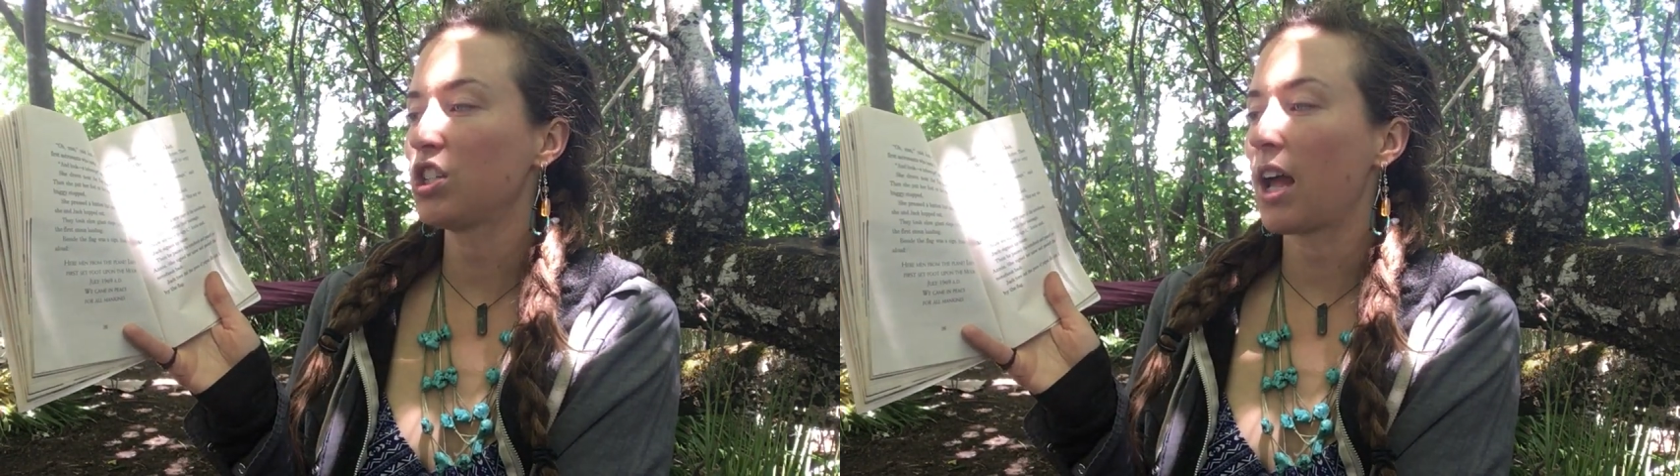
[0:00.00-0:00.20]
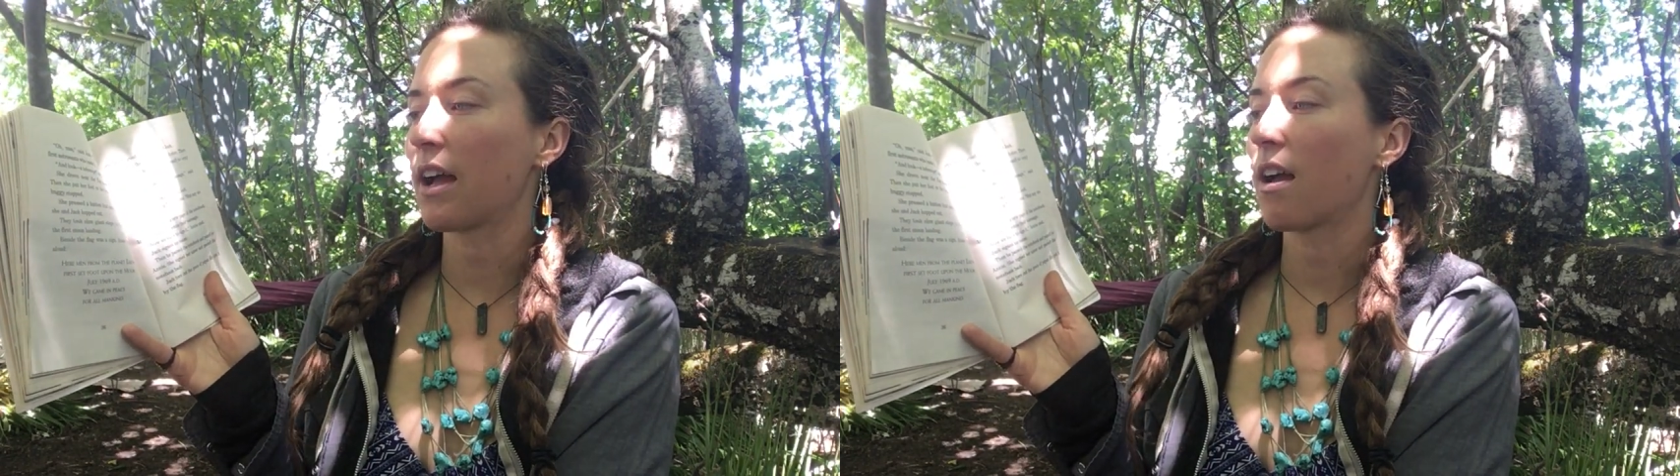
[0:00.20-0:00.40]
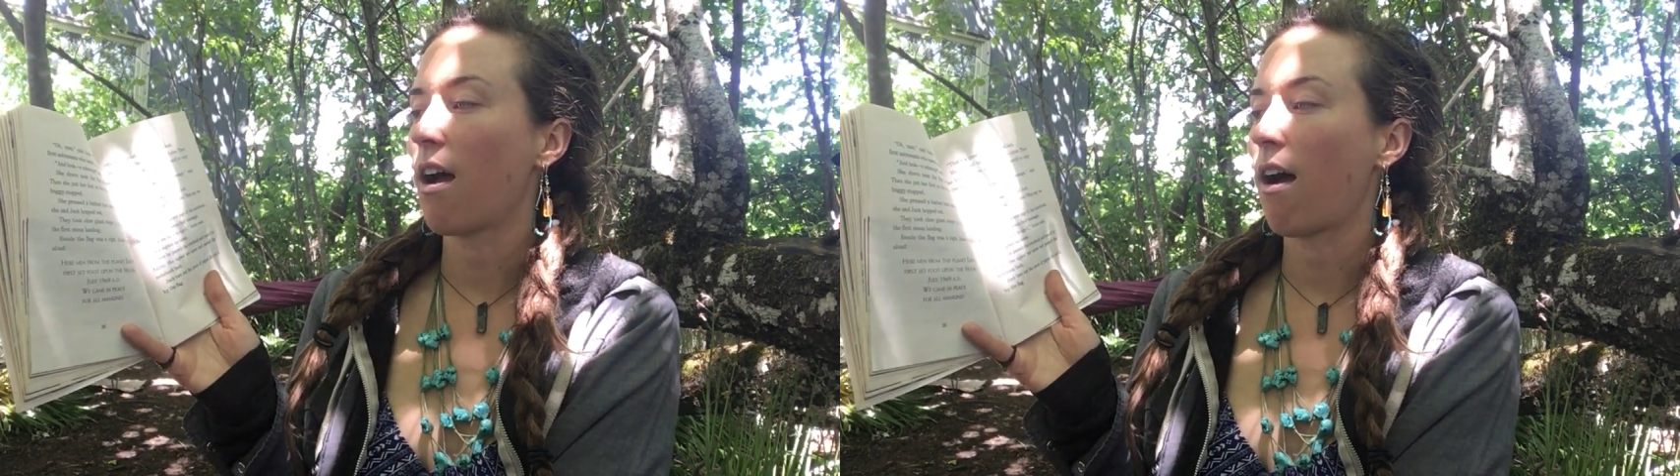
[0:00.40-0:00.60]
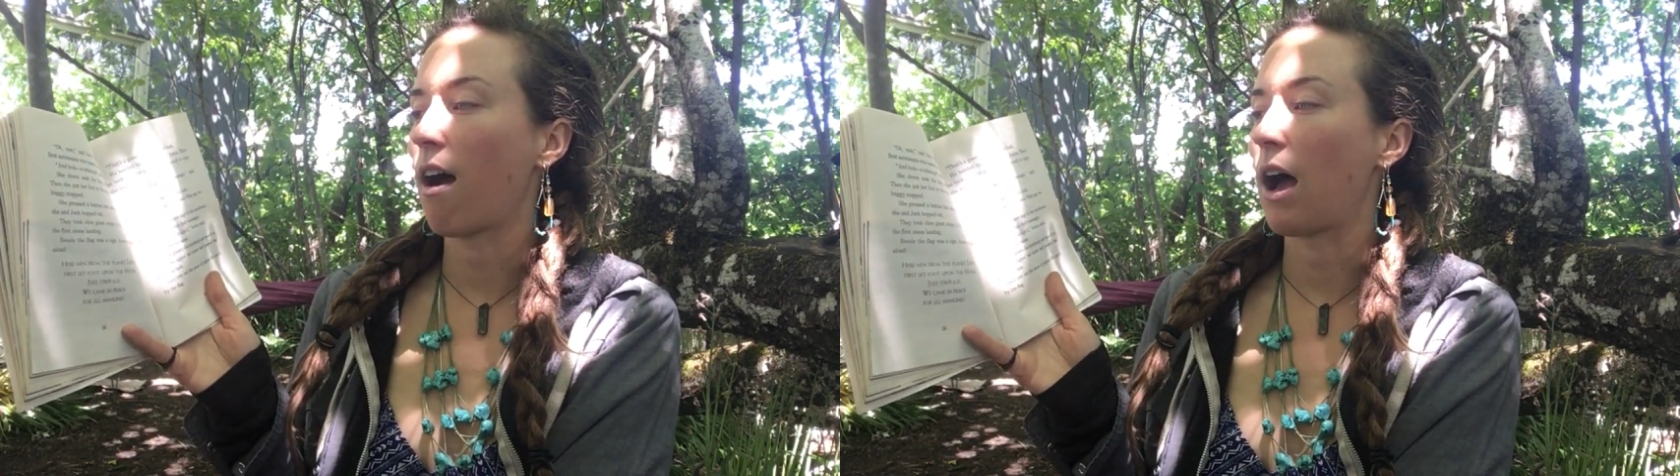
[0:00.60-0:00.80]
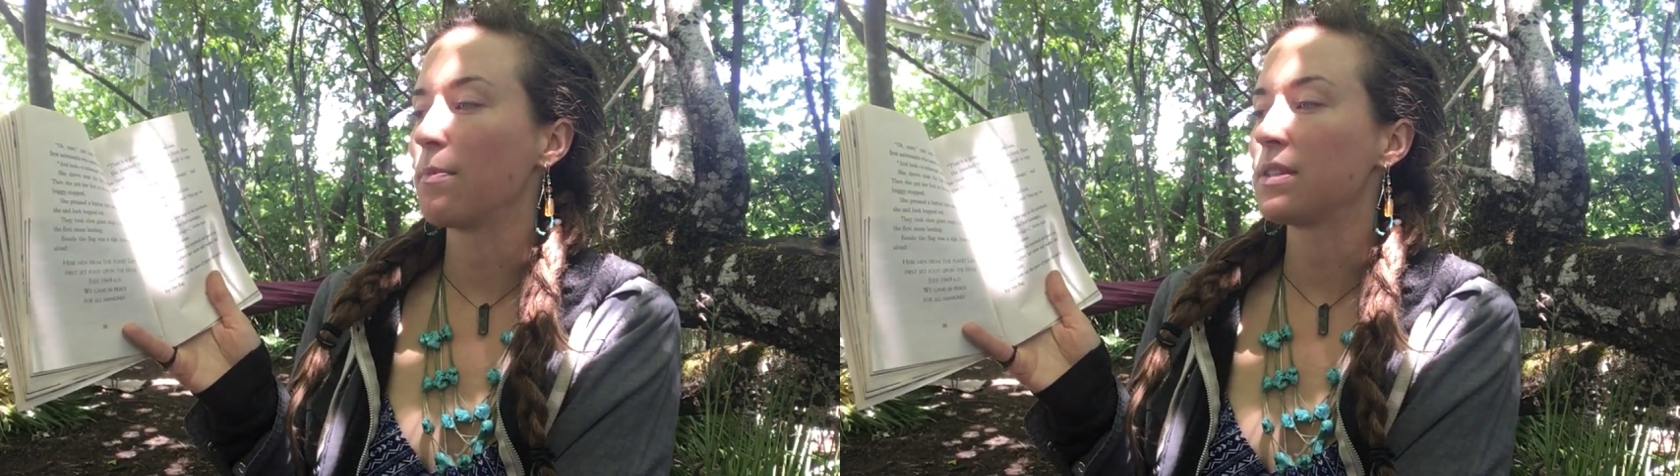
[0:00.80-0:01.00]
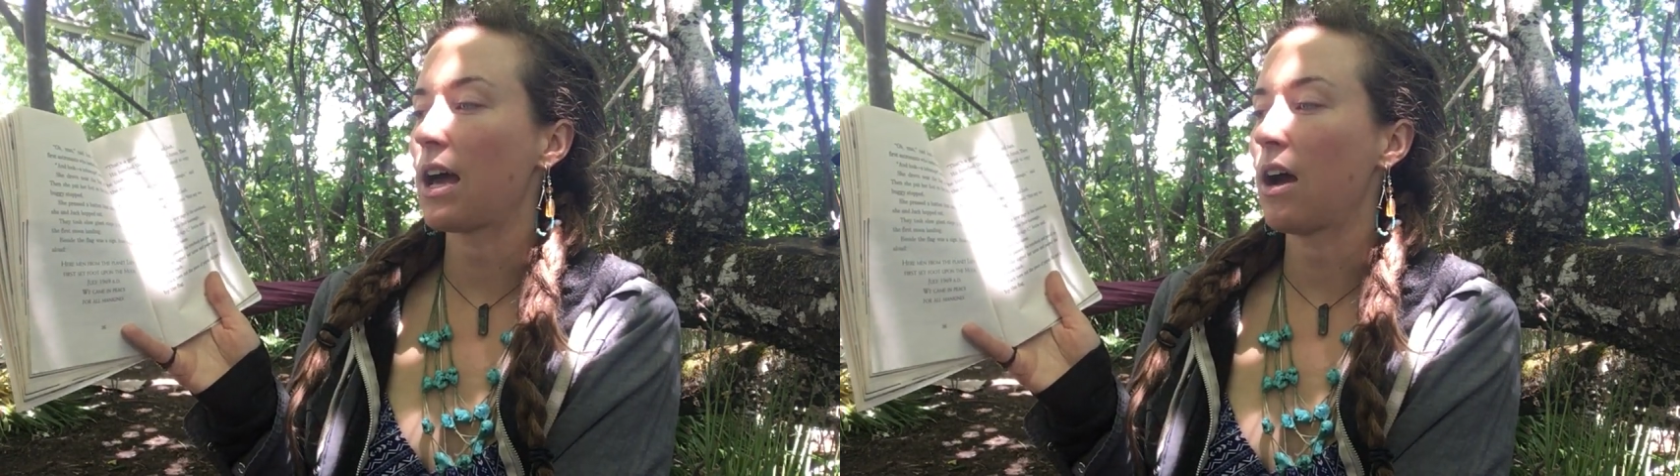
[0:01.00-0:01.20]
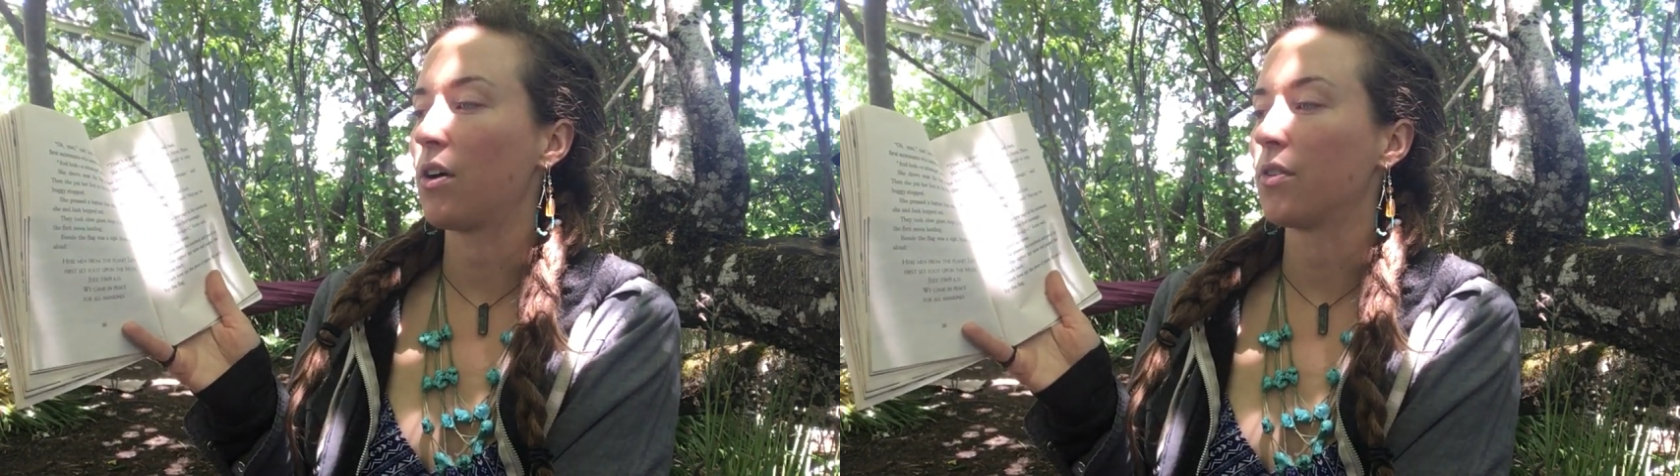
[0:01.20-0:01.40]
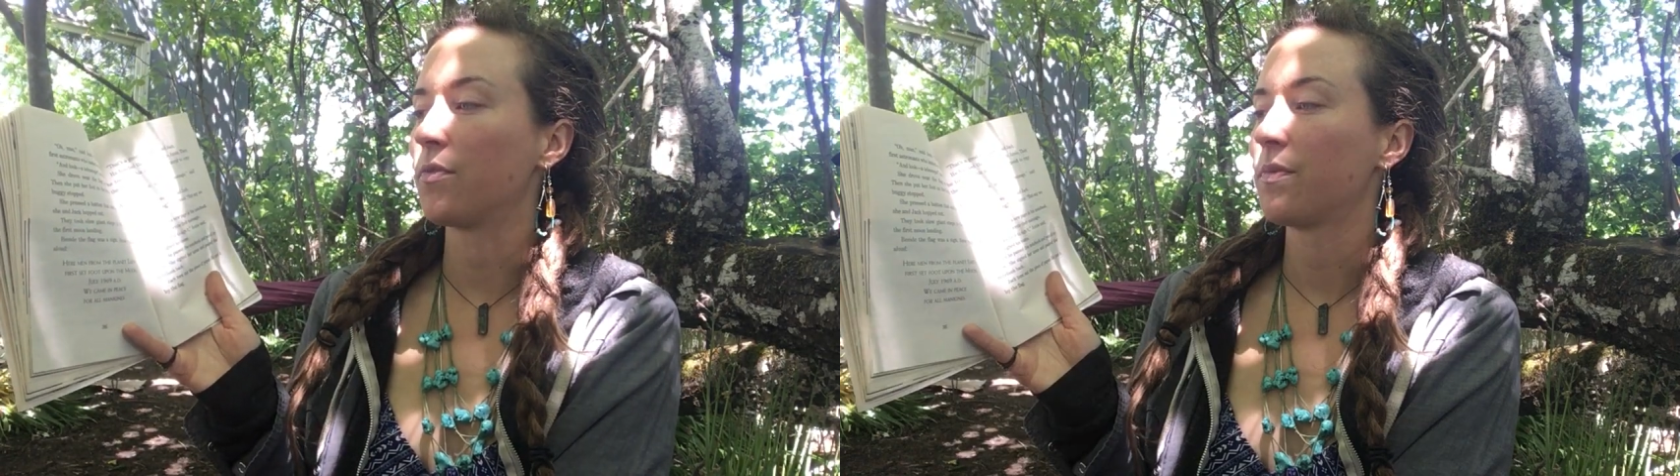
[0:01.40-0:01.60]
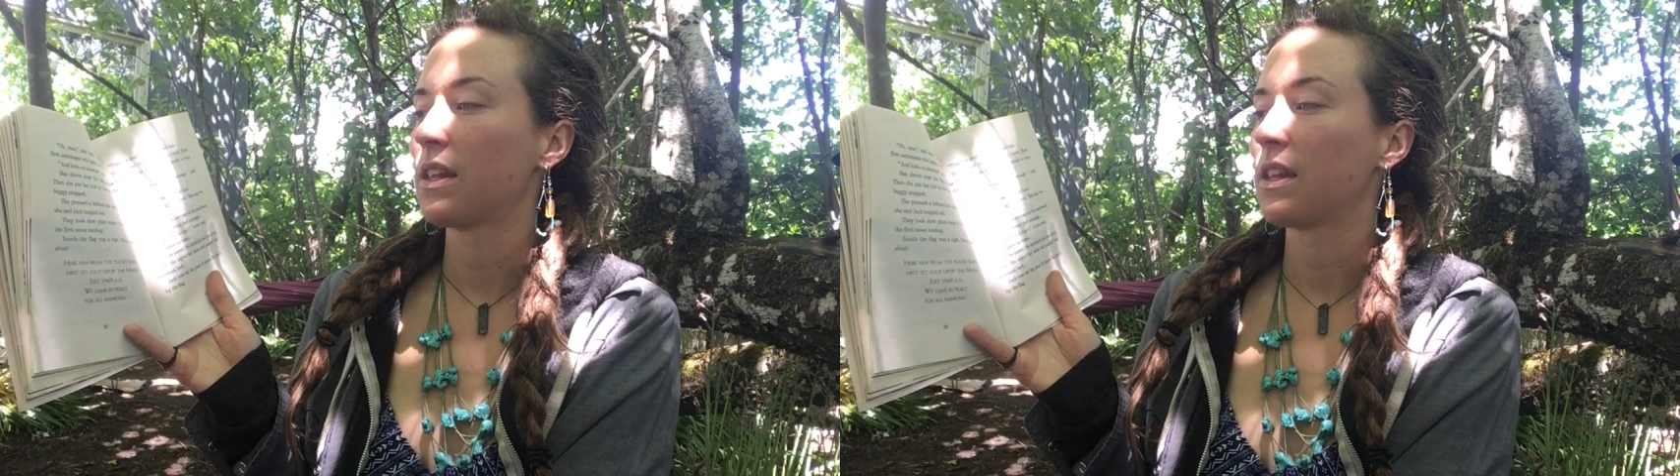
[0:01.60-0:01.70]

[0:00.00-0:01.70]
Jack hopped out.